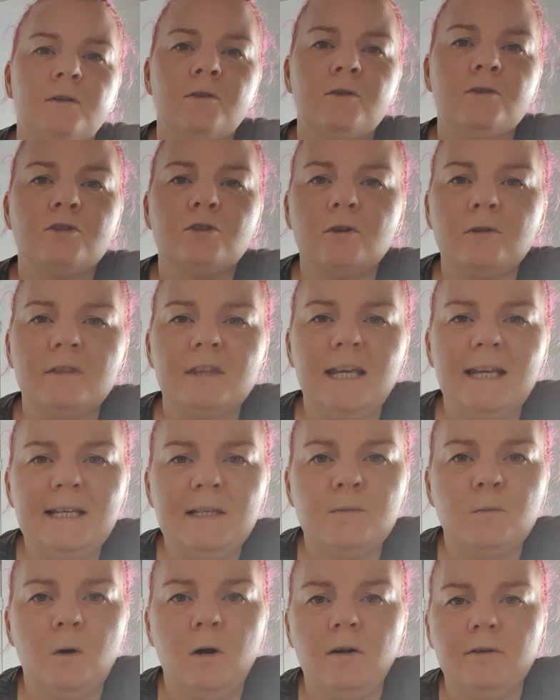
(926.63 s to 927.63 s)
So
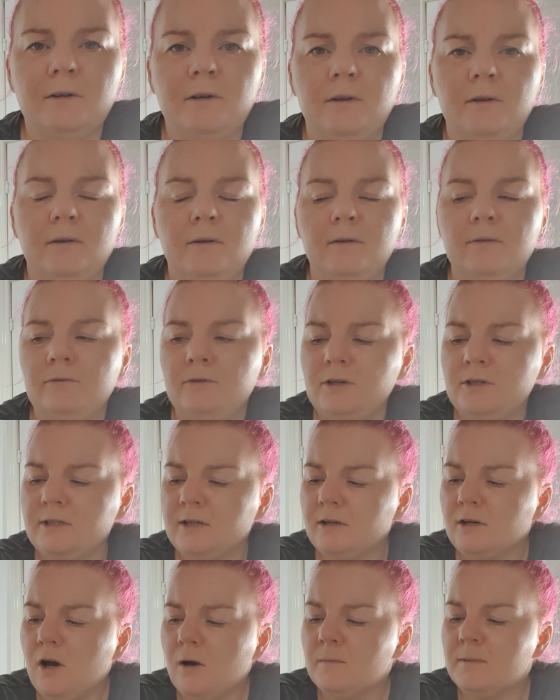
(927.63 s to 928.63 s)
this one, the
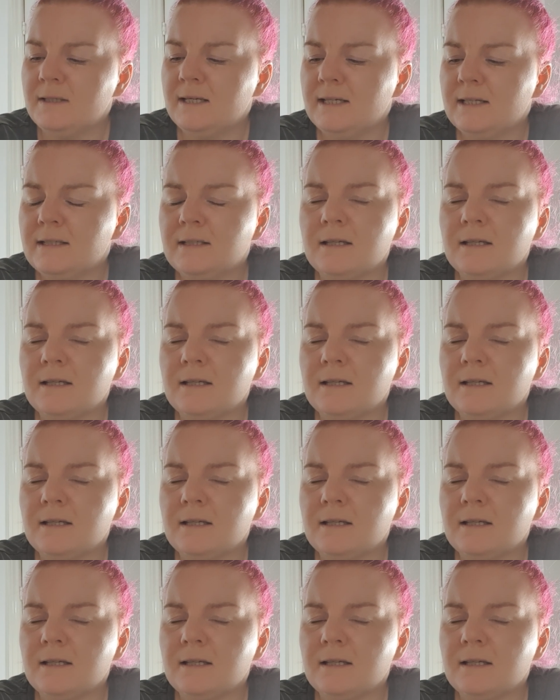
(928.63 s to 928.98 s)
synopsis